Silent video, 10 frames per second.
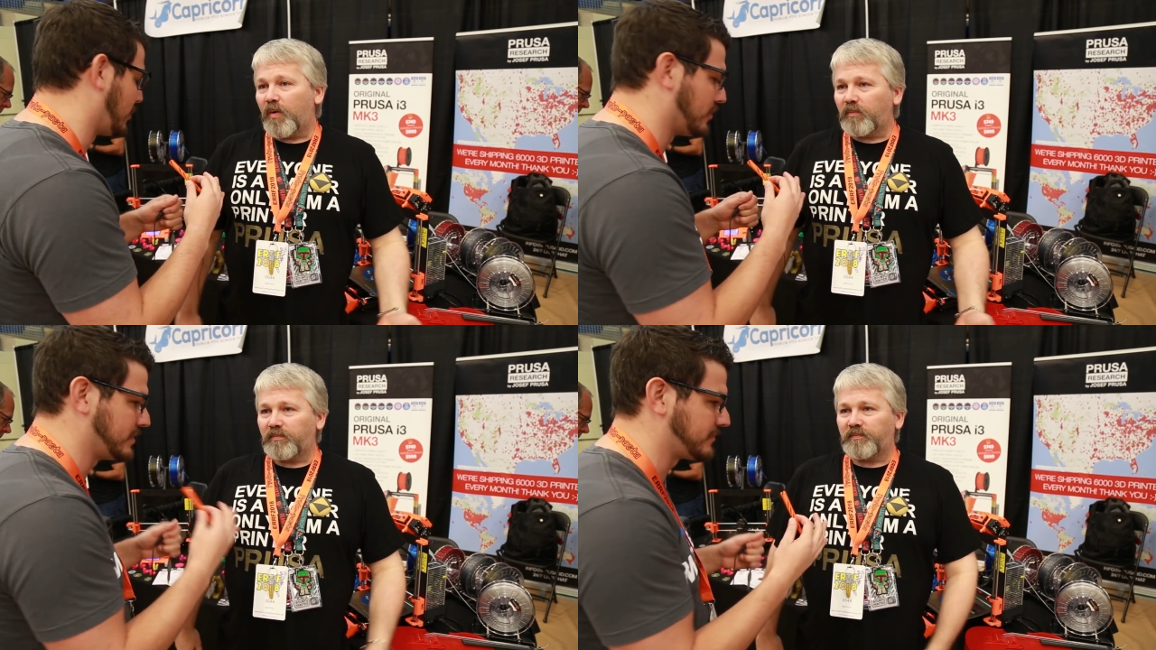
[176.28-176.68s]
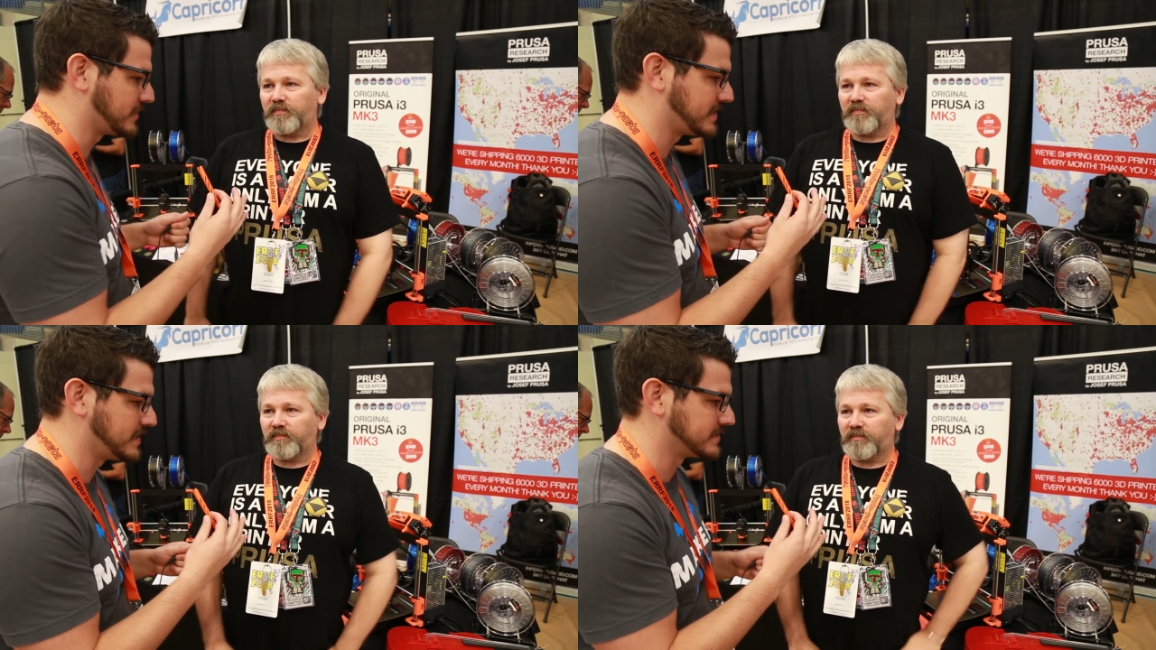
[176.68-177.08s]
Speaker 1: all the
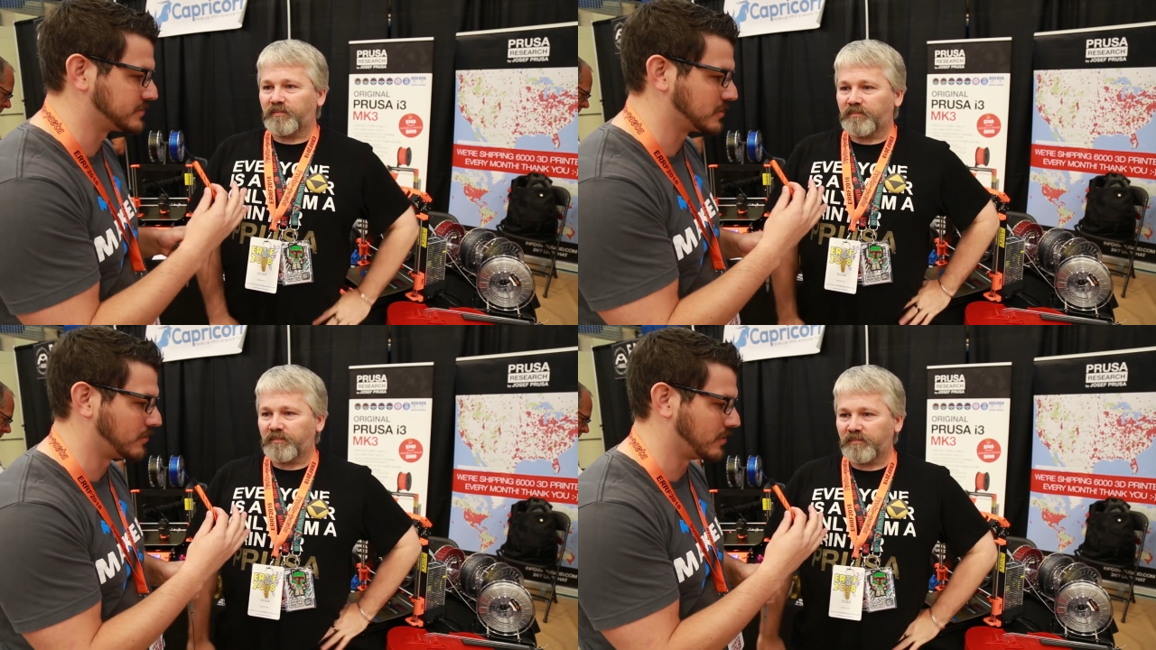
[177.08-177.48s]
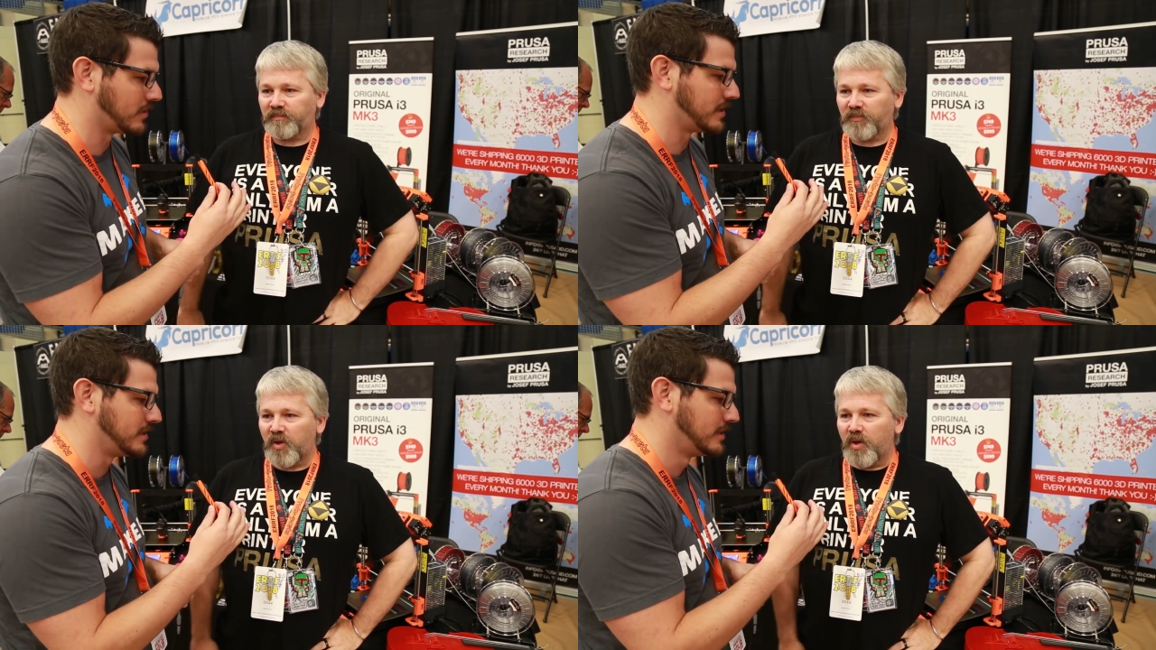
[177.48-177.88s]
different things that's going
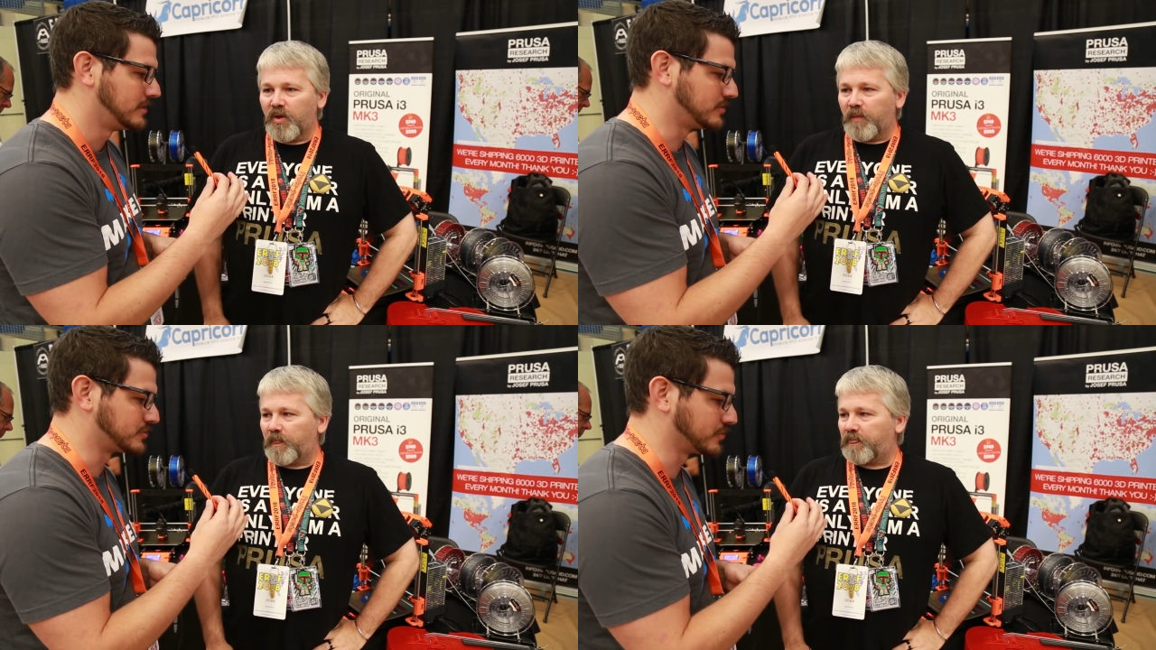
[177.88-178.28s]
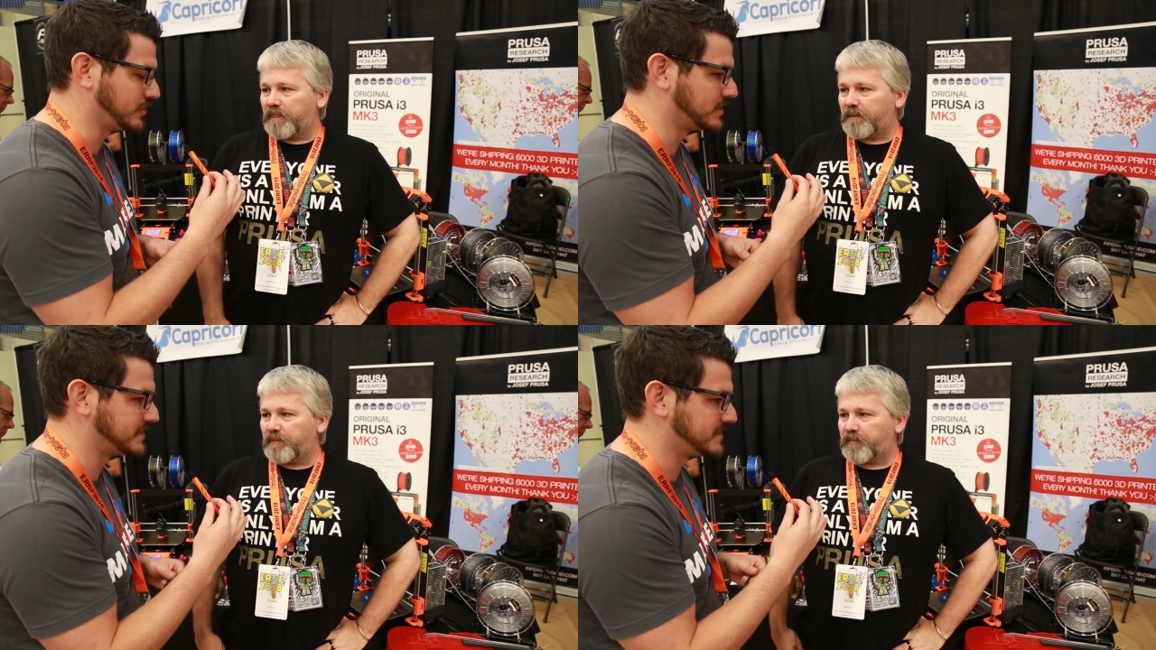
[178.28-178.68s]
on. So it's
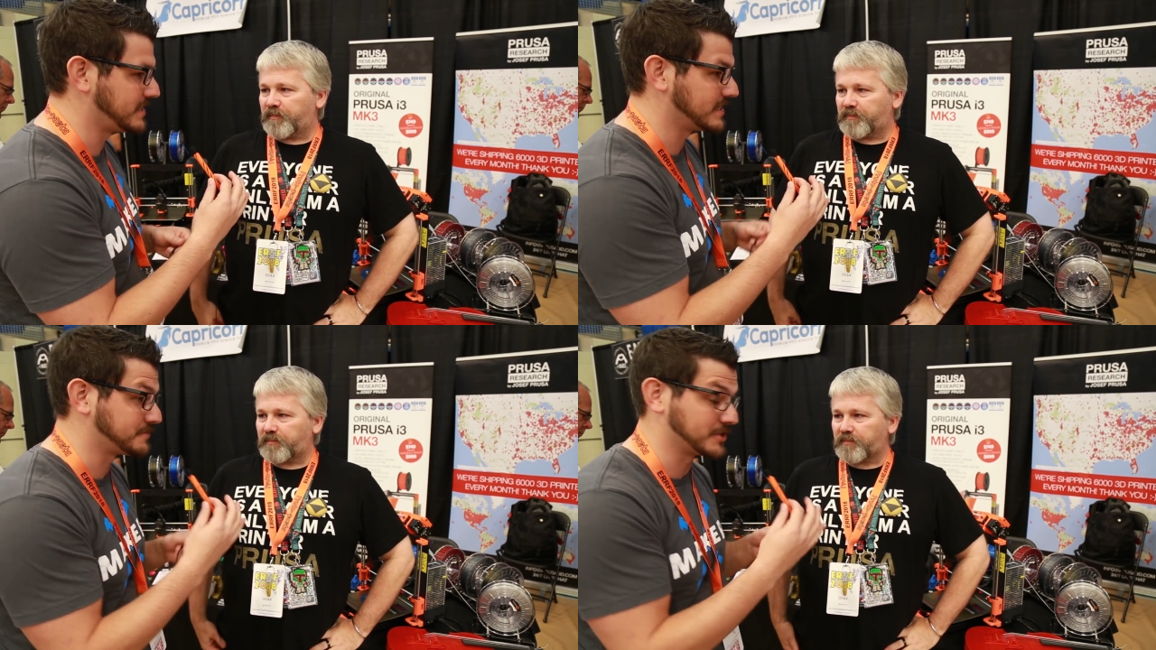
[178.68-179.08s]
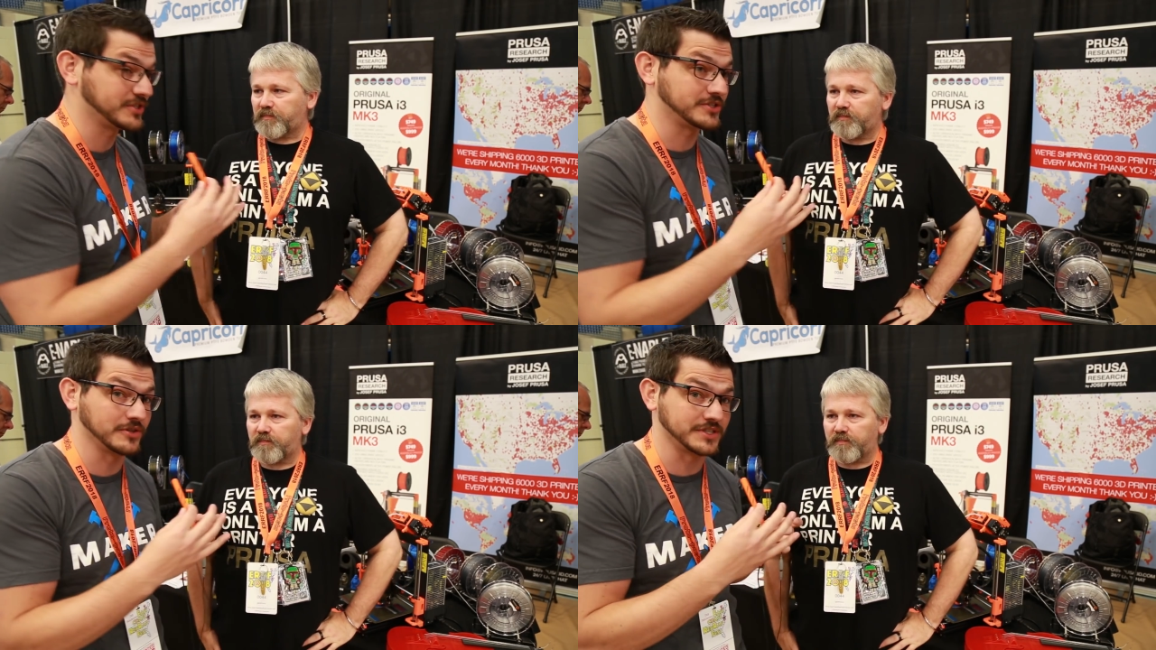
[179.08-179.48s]
really good to see,
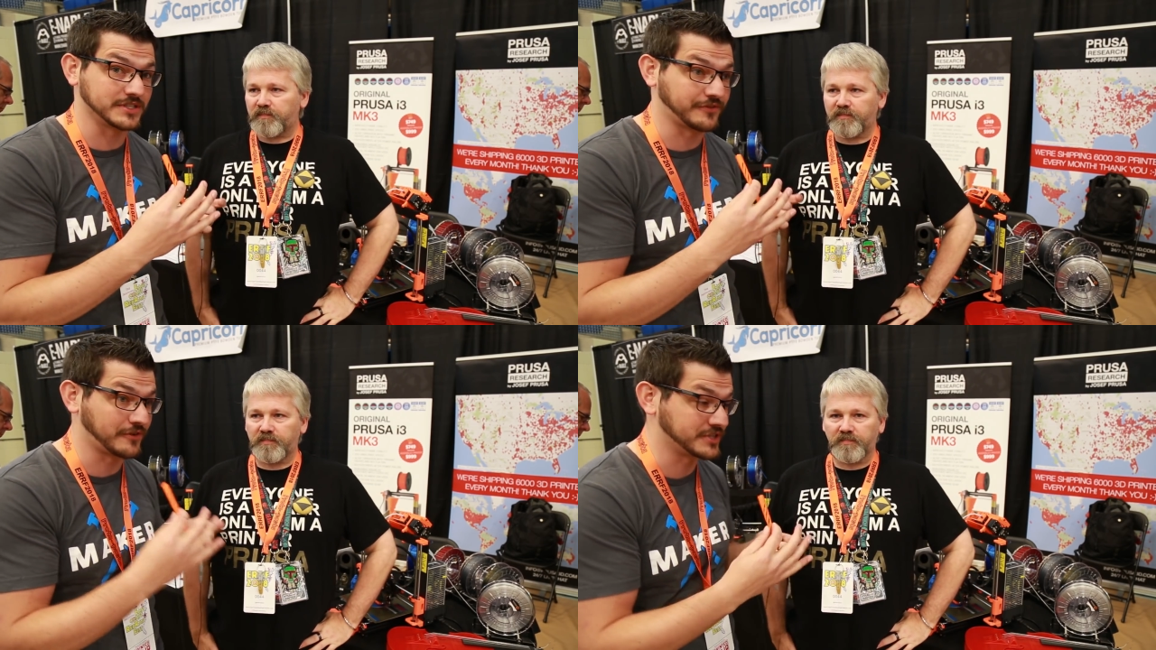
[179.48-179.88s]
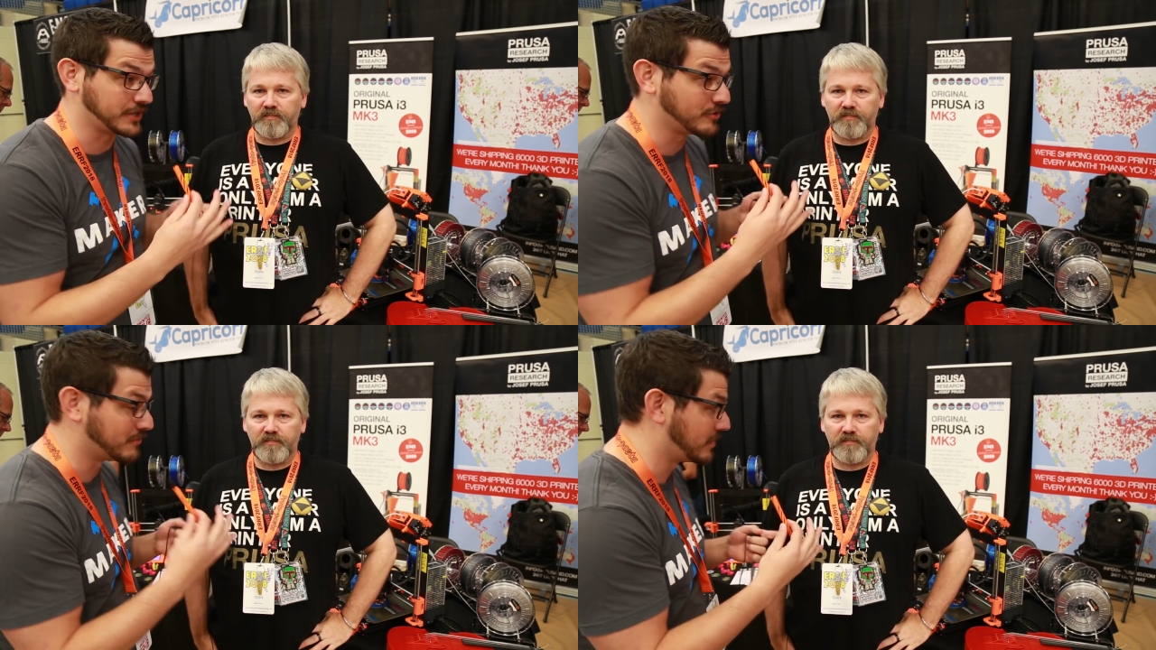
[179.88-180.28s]
especially so this is the first annual